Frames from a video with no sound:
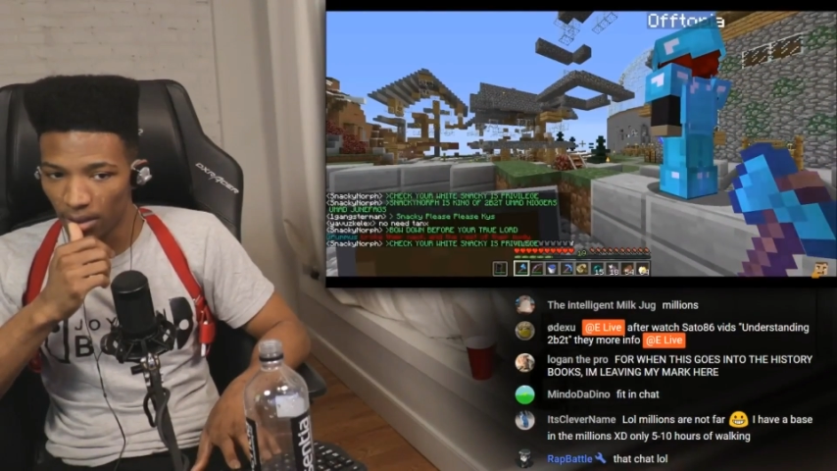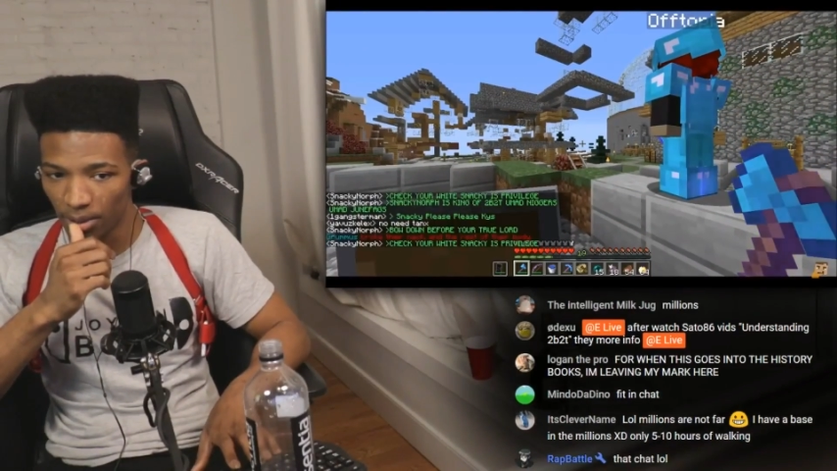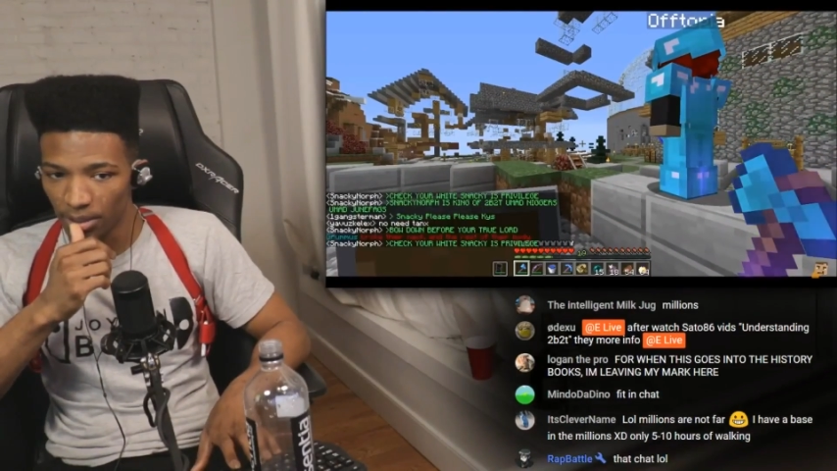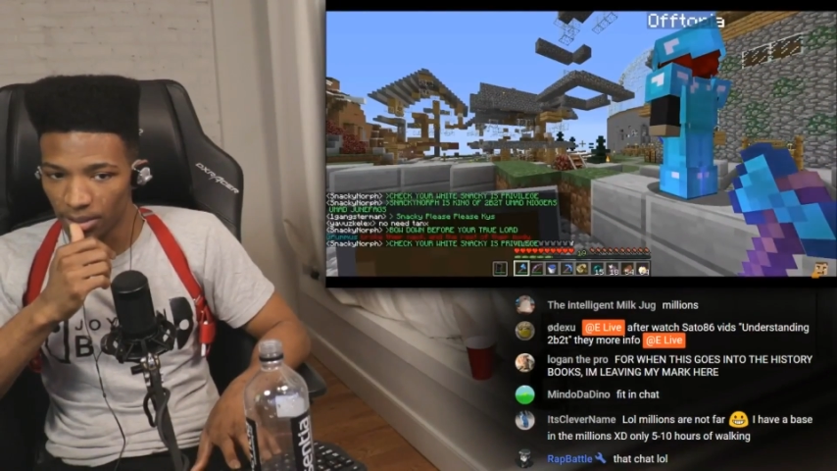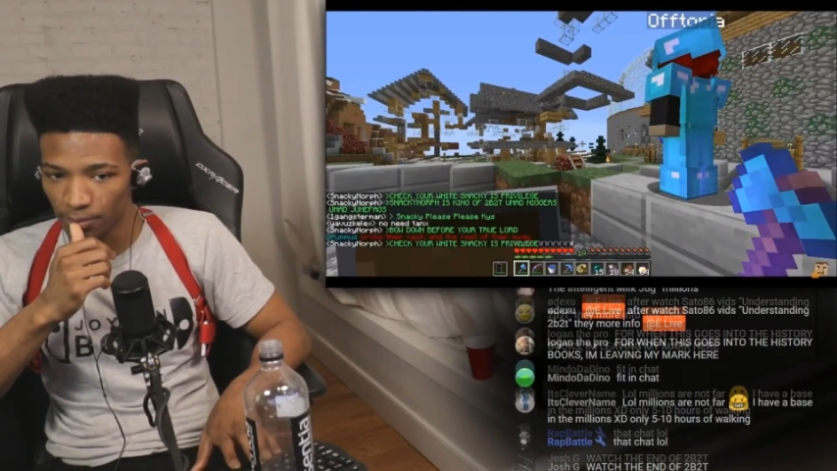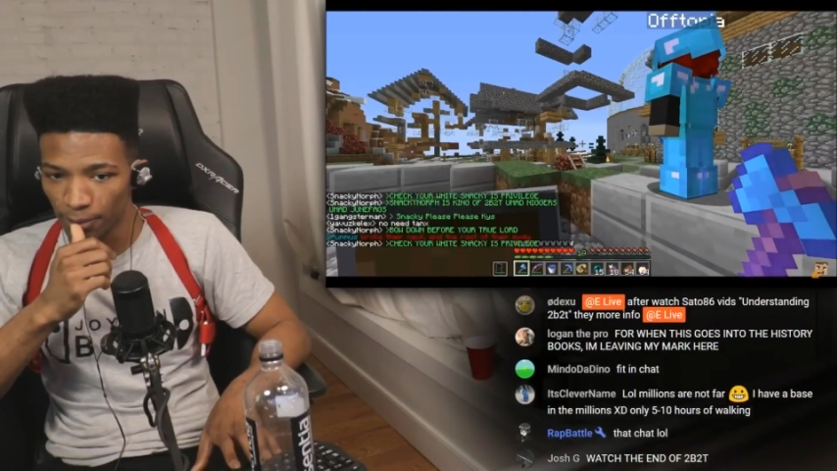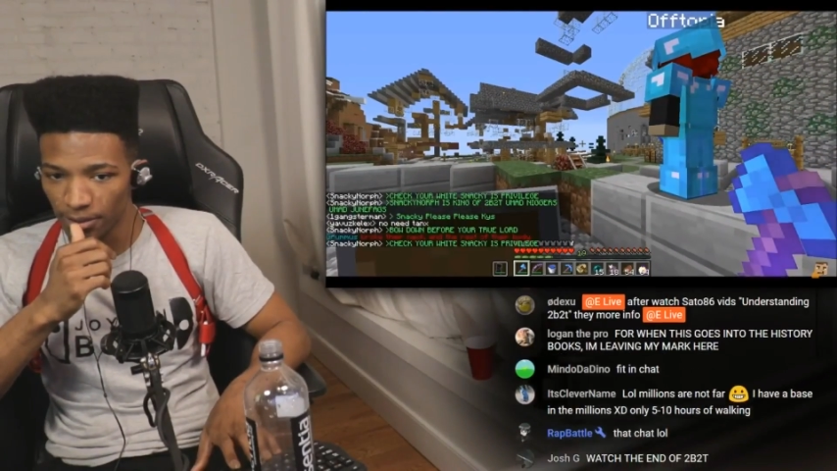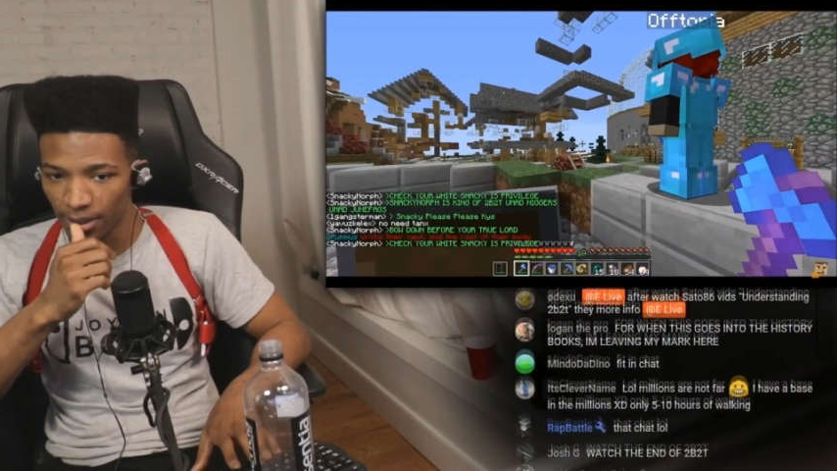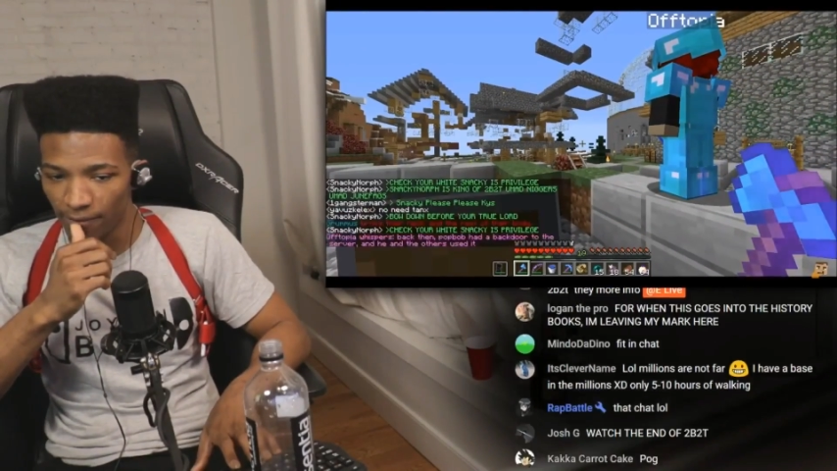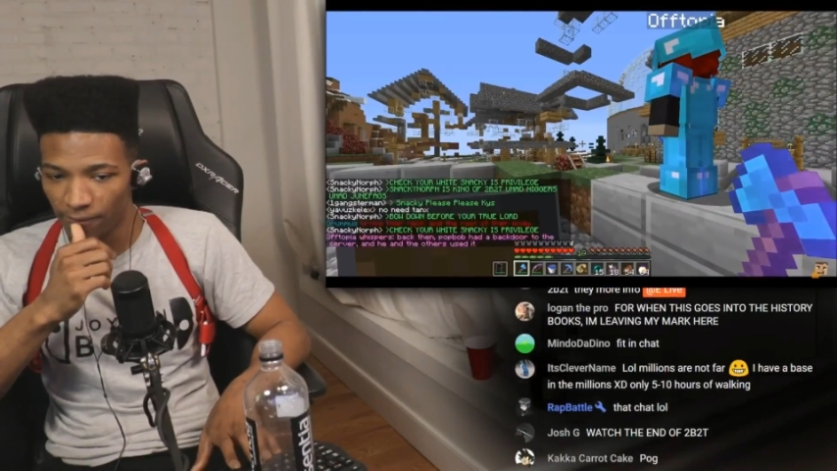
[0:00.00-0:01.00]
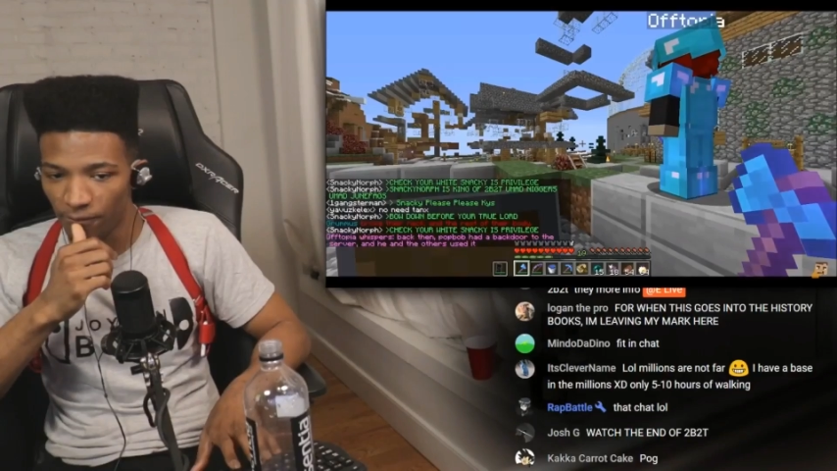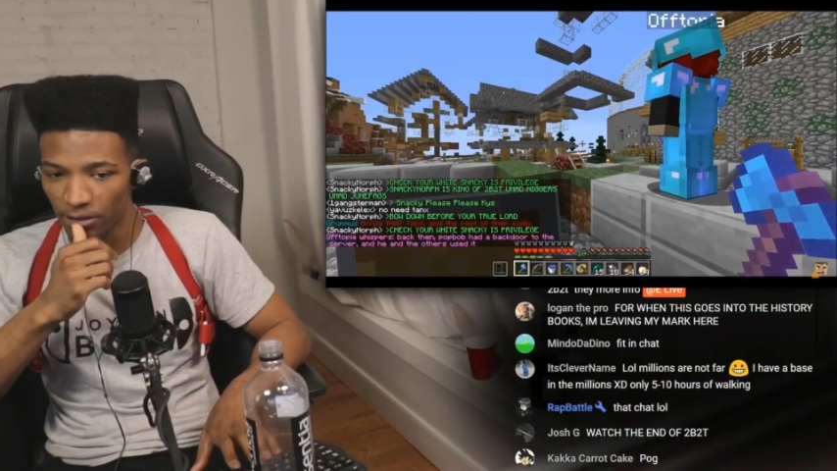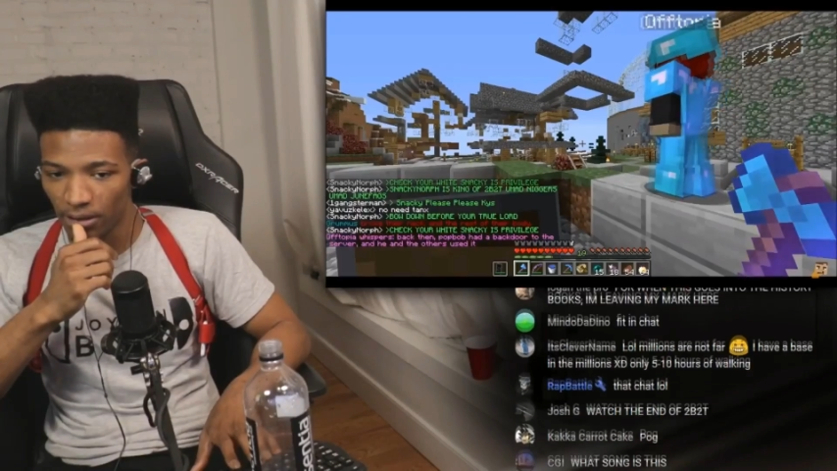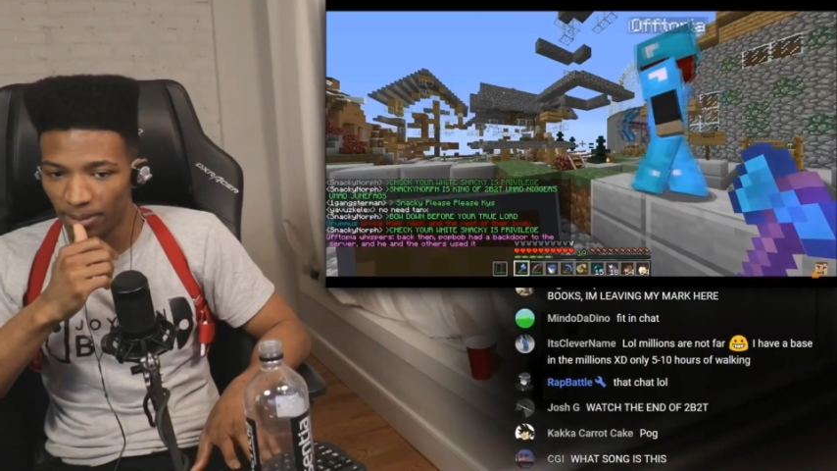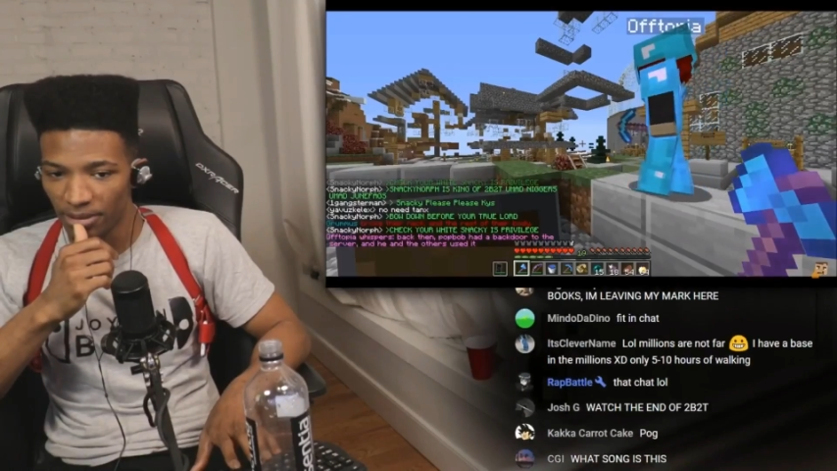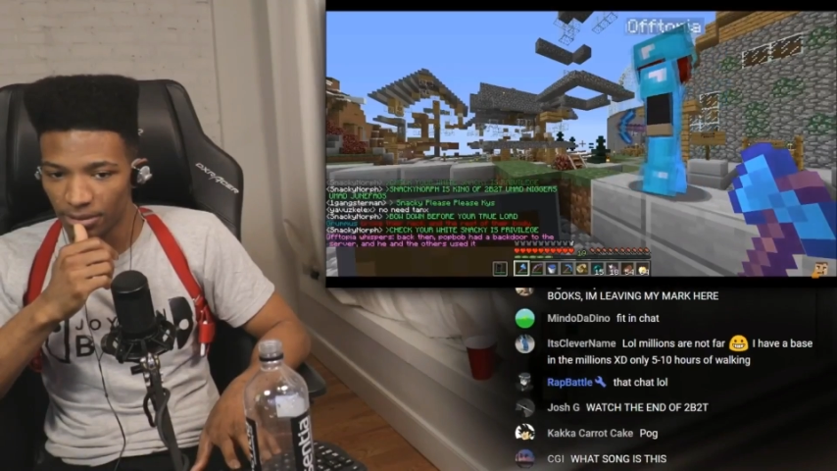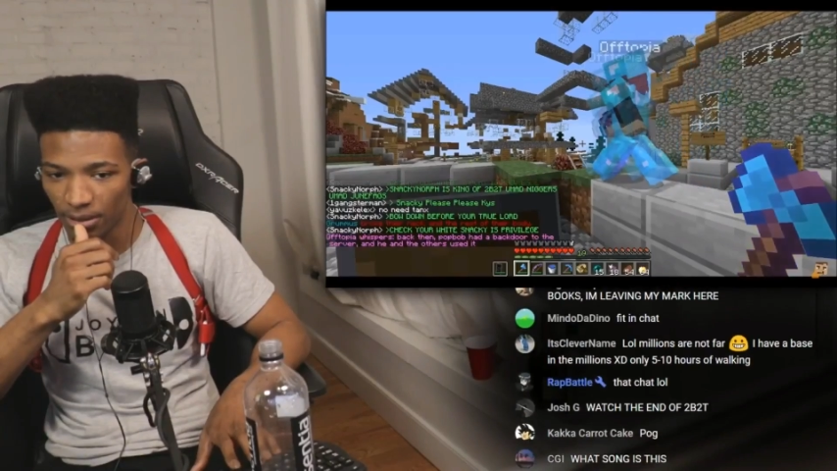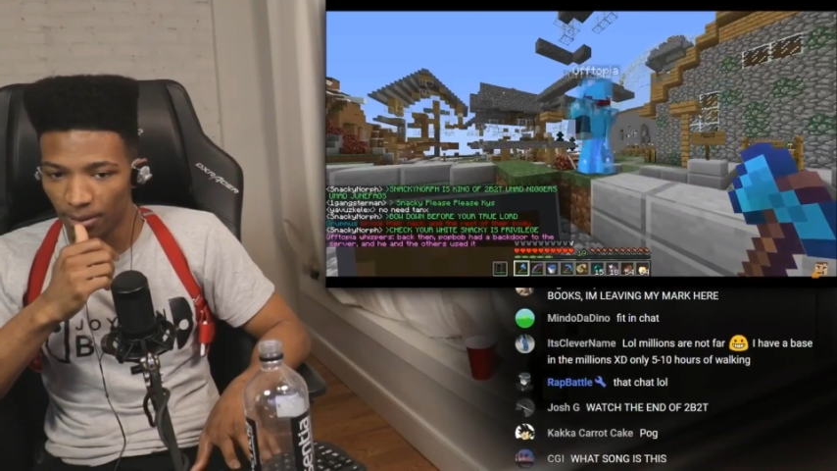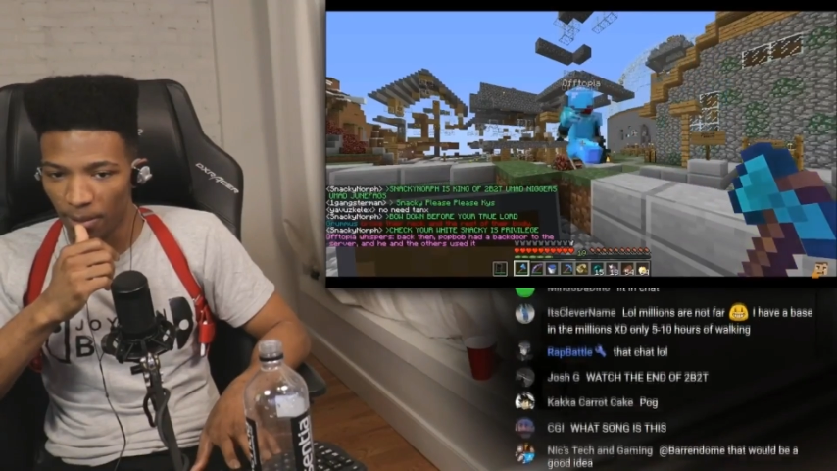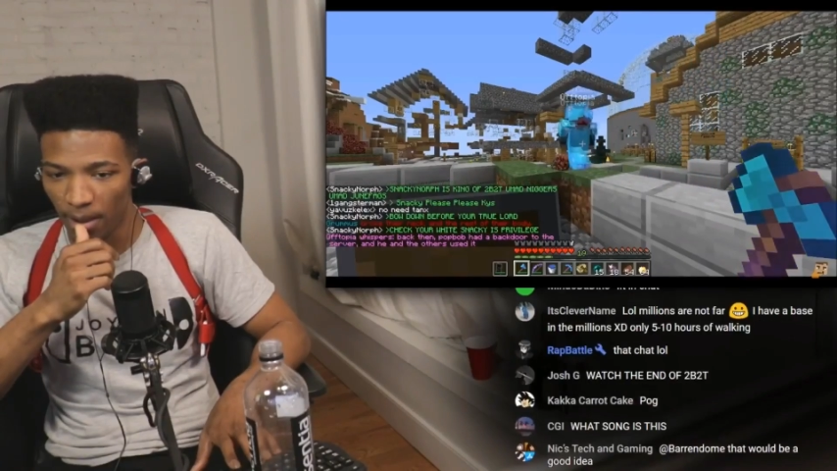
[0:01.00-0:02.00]
Look at this place. It got fucked up by this
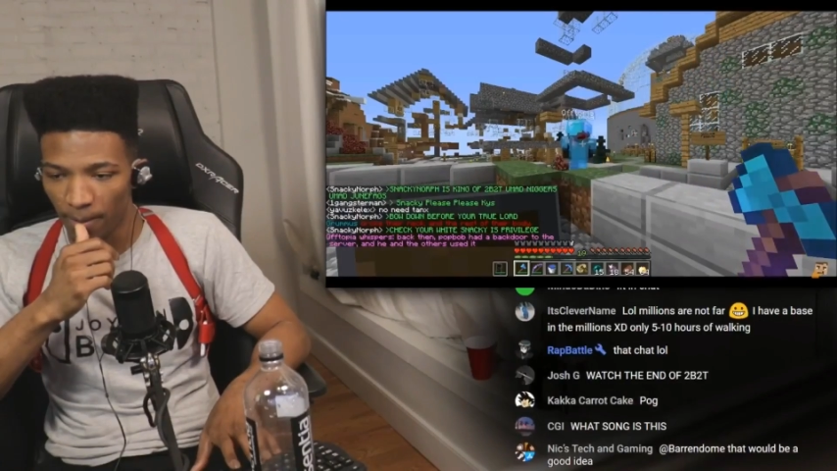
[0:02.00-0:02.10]
nigga Pop.